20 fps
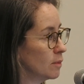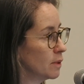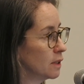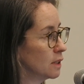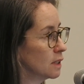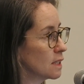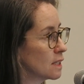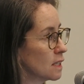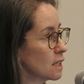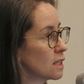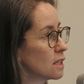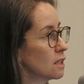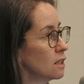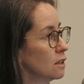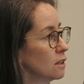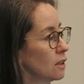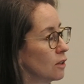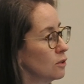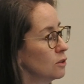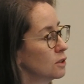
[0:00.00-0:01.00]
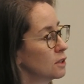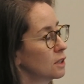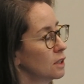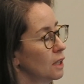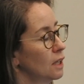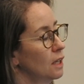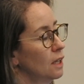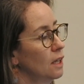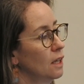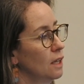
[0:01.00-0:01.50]
that exists in those
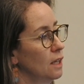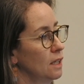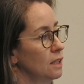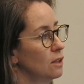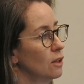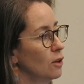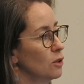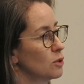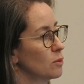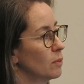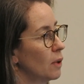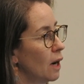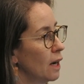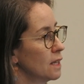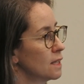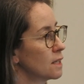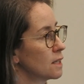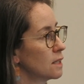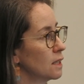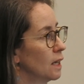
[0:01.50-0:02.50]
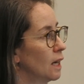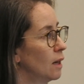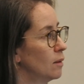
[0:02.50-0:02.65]
mice.